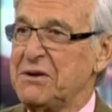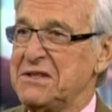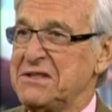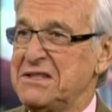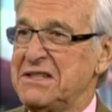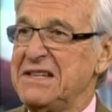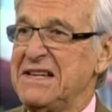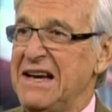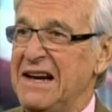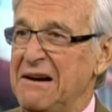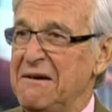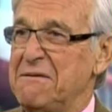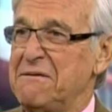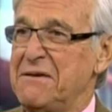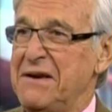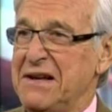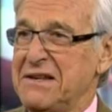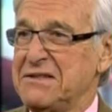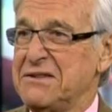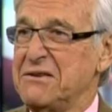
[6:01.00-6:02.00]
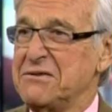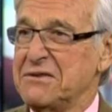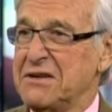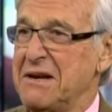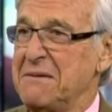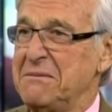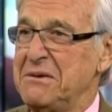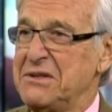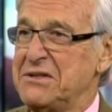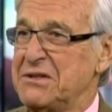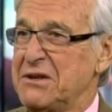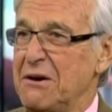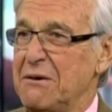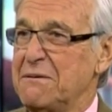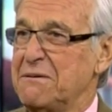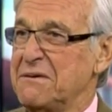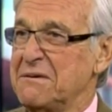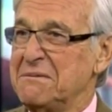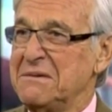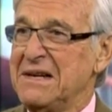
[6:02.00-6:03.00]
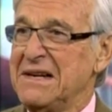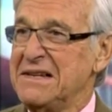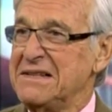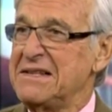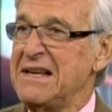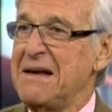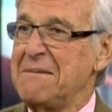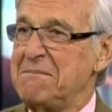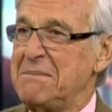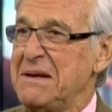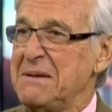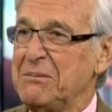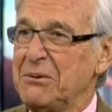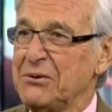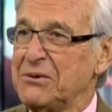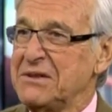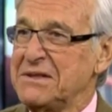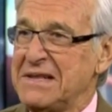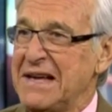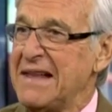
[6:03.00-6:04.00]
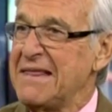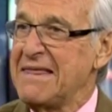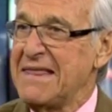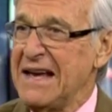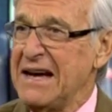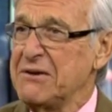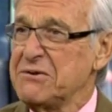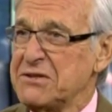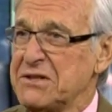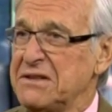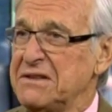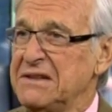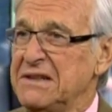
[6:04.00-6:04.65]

see how fast those companies go from 10 people to 10,000.